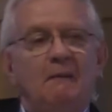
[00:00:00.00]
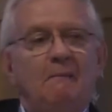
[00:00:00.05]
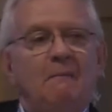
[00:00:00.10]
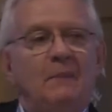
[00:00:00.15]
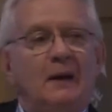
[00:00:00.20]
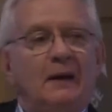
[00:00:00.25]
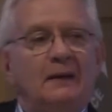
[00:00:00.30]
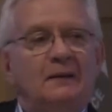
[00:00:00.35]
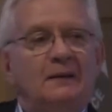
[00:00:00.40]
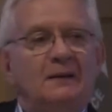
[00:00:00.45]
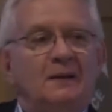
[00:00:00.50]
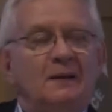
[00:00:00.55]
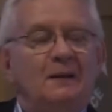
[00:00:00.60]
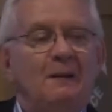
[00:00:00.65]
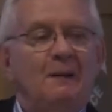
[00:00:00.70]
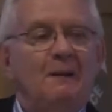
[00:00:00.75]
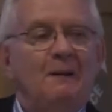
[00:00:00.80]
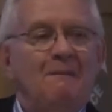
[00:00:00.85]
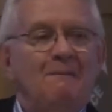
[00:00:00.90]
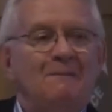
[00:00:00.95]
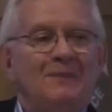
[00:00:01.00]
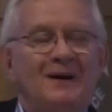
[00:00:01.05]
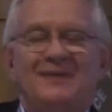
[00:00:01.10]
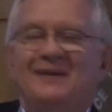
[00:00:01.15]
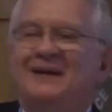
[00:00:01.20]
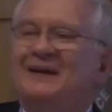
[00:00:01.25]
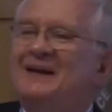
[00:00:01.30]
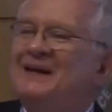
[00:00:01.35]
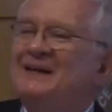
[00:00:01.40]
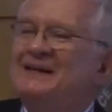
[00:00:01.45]
But by
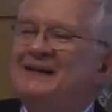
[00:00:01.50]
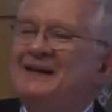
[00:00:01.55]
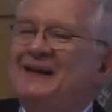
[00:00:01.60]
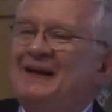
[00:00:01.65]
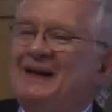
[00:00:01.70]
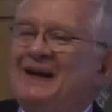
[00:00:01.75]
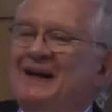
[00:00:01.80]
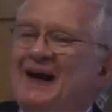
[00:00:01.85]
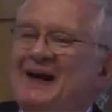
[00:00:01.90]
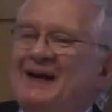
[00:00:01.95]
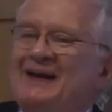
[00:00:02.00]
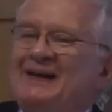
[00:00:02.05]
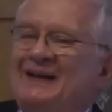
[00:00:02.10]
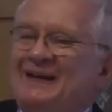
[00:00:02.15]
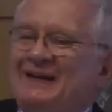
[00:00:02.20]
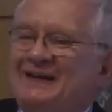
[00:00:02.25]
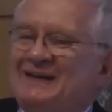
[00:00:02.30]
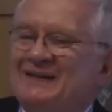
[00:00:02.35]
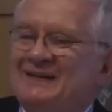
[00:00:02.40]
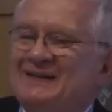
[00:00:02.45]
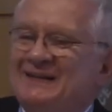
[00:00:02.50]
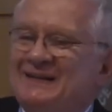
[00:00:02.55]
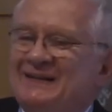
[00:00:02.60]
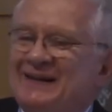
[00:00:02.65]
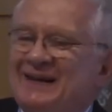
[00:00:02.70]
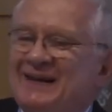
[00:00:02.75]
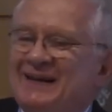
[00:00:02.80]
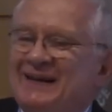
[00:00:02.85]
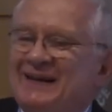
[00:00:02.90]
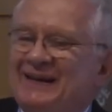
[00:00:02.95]
the
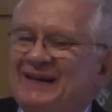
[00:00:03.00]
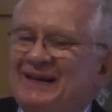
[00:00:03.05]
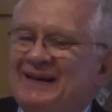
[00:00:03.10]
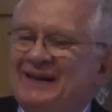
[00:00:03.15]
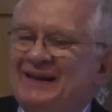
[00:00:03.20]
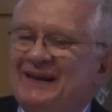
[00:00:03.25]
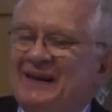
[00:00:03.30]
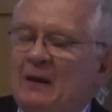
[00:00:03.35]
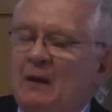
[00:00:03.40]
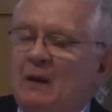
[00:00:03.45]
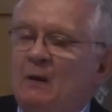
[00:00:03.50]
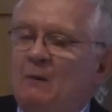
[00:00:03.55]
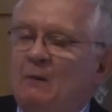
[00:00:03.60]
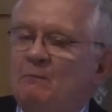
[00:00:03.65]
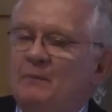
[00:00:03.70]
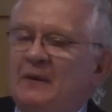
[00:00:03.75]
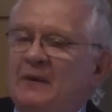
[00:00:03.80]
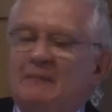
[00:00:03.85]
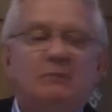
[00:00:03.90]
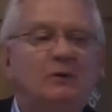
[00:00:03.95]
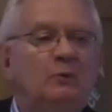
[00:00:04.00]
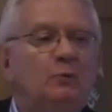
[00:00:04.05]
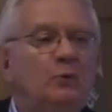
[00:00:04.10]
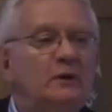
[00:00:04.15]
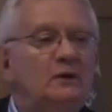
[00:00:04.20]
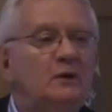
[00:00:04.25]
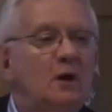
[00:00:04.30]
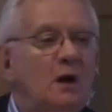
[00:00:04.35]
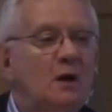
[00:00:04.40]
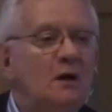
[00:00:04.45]
1990s, people
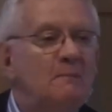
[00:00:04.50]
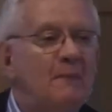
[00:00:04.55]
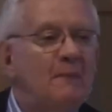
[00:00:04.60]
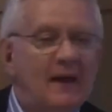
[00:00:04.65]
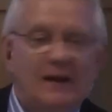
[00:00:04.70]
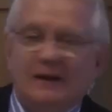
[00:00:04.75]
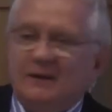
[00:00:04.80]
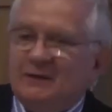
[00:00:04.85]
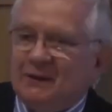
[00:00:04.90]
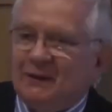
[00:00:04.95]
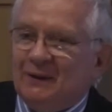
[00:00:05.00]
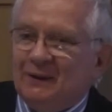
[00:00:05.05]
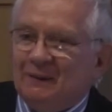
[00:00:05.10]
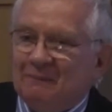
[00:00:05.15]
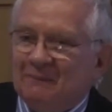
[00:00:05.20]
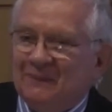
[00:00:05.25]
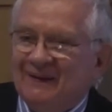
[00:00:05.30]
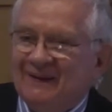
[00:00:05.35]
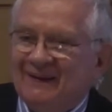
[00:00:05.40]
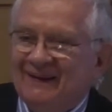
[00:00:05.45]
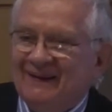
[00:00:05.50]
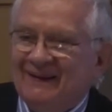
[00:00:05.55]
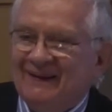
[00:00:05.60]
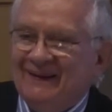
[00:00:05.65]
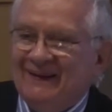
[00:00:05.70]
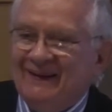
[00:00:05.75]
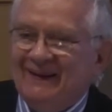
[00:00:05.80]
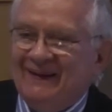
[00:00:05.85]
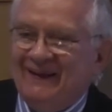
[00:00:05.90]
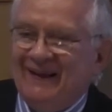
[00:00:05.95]
would talk back to him.
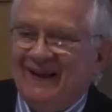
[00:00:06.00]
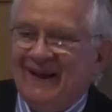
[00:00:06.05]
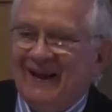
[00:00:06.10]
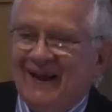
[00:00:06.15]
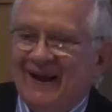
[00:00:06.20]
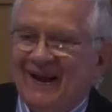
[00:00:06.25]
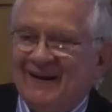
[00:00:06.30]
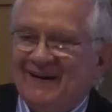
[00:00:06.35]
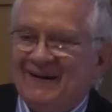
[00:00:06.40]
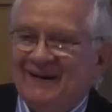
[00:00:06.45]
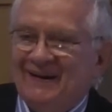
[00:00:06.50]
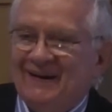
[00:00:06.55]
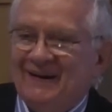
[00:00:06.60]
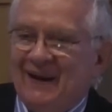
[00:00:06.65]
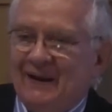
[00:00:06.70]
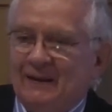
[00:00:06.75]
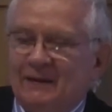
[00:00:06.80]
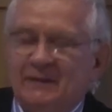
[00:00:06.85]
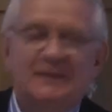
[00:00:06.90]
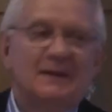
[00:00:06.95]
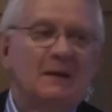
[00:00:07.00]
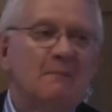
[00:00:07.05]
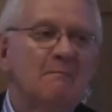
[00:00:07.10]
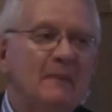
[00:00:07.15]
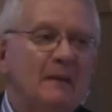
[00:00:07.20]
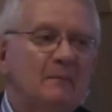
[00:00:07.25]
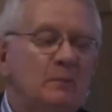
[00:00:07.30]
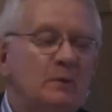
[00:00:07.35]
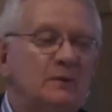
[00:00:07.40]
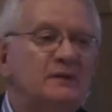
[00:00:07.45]
And like some
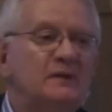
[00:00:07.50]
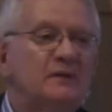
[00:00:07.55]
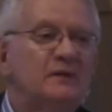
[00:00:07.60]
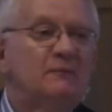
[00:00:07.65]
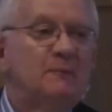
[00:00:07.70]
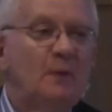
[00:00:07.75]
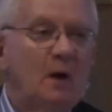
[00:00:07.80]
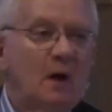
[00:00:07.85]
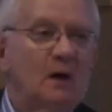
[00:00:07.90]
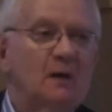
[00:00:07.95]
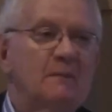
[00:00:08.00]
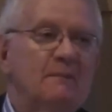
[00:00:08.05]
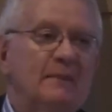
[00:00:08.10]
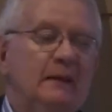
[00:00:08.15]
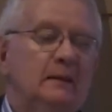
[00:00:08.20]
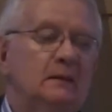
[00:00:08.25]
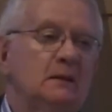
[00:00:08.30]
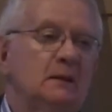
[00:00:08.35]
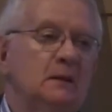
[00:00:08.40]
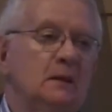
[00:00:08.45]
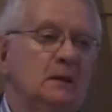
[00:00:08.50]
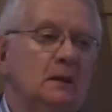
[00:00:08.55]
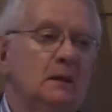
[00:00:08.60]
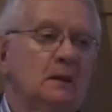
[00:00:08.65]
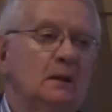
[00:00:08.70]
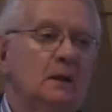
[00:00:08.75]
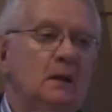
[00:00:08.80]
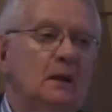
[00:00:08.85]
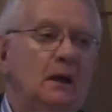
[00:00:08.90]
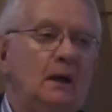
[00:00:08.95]
members of parliament,
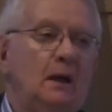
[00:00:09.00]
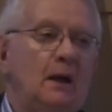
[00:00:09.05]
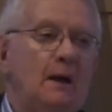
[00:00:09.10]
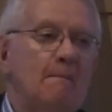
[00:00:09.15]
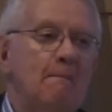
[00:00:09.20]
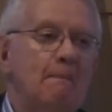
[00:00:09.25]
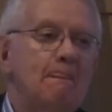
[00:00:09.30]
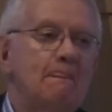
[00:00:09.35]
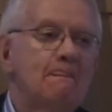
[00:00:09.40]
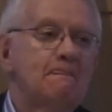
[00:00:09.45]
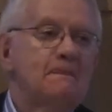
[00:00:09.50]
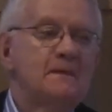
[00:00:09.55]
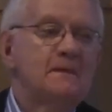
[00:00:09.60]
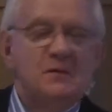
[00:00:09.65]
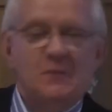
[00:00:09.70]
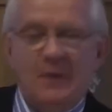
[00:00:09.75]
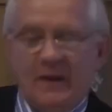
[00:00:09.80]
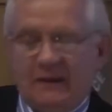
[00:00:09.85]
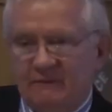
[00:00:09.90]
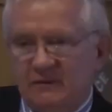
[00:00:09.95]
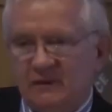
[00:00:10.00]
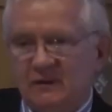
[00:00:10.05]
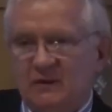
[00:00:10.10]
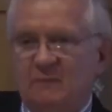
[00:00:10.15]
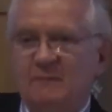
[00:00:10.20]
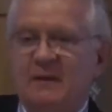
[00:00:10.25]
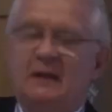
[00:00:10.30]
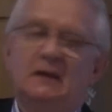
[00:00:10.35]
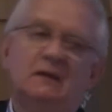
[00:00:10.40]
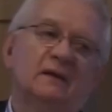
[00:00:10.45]
you have so
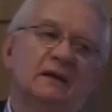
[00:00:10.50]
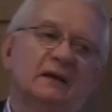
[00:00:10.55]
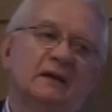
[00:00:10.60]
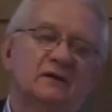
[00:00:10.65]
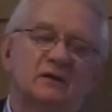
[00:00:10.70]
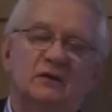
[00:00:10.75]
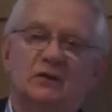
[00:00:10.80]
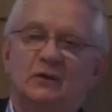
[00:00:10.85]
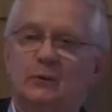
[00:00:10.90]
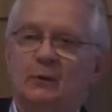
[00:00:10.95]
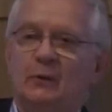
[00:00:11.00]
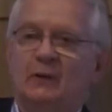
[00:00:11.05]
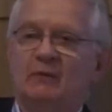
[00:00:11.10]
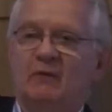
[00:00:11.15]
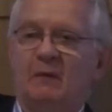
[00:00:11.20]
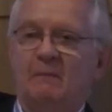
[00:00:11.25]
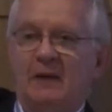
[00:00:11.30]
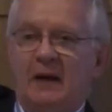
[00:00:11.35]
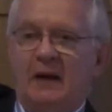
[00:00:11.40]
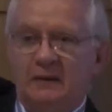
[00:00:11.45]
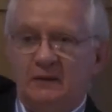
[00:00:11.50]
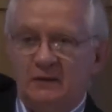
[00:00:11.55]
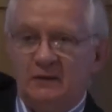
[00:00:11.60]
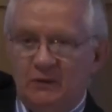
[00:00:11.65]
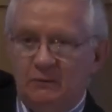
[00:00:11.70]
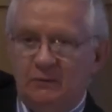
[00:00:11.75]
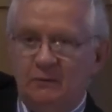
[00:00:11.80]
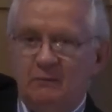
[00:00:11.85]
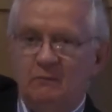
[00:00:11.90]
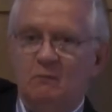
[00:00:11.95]
many things to do in Rabat,
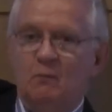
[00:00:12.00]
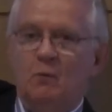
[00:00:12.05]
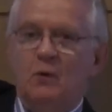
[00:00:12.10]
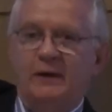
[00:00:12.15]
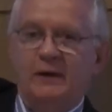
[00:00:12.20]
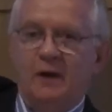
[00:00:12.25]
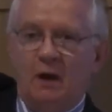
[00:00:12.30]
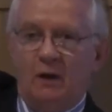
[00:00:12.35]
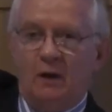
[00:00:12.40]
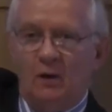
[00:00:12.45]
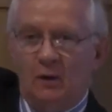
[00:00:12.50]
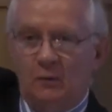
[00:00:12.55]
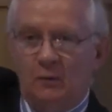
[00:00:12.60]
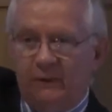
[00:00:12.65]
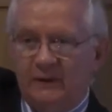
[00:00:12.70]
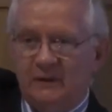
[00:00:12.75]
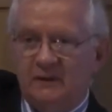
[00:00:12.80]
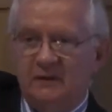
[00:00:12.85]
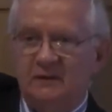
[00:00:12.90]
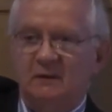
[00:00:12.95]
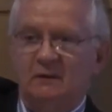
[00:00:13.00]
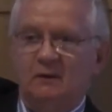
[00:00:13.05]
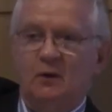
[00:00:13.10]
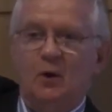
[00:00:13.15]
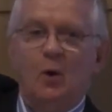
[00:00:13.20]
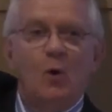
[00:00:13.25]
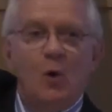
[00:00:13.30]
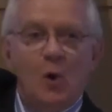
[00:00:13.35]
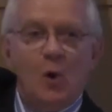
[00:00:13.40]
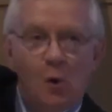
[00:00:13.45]
you would not always
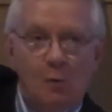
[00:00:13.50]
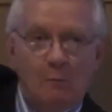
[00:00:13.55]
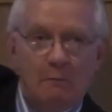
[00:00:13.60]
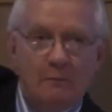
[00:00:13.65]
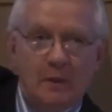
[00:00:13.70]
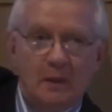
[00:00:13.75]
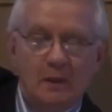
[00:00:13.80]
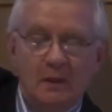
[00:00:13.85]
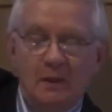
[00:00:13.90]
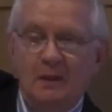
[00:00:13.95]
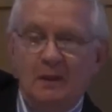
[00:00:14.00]
go home.